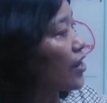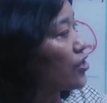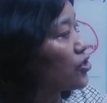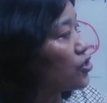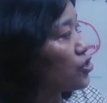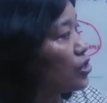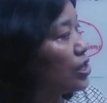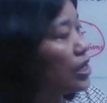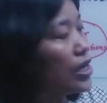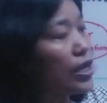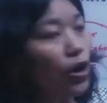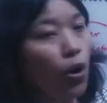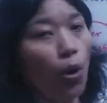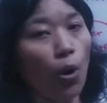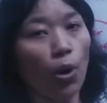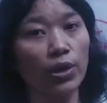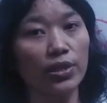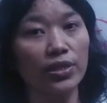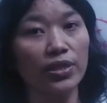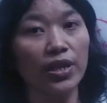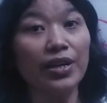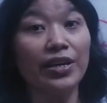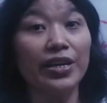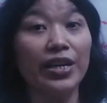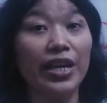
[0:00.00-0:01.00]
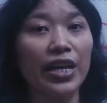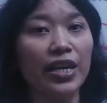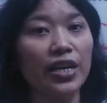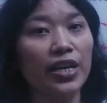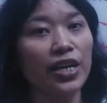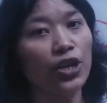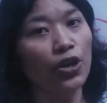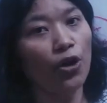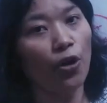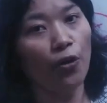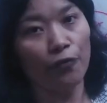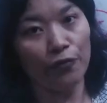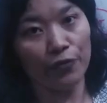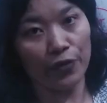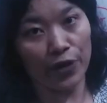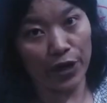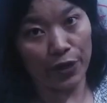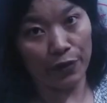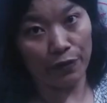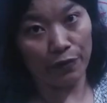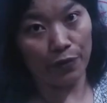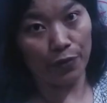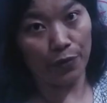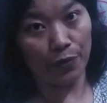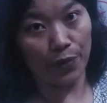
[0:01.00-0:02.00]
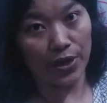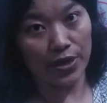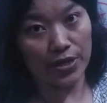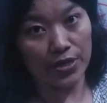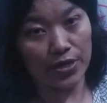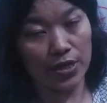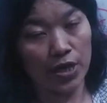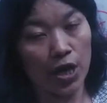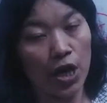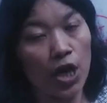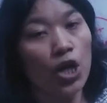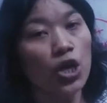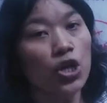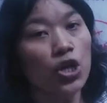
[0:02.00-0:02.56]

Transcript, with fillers: actually called the degree of influence.